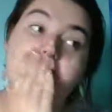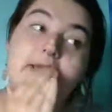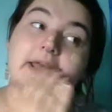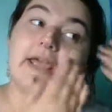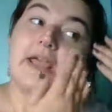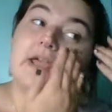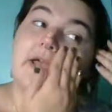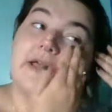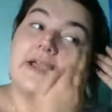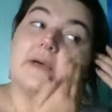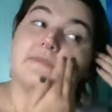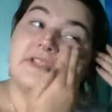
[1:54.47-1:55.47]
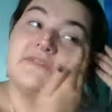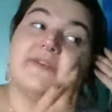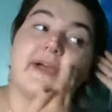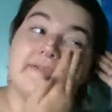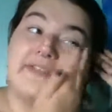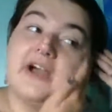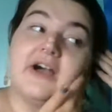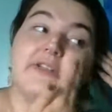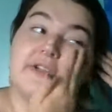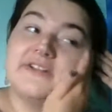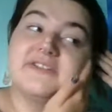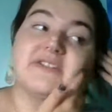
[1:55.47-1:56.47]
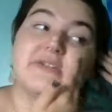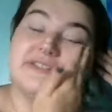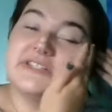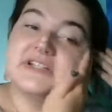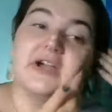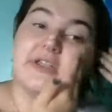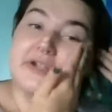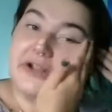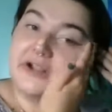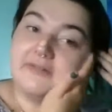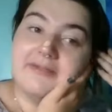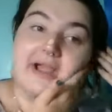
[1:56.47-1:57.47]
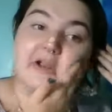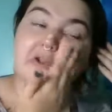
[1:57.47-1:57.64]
Comes in 5 colors, so it's a color corrector.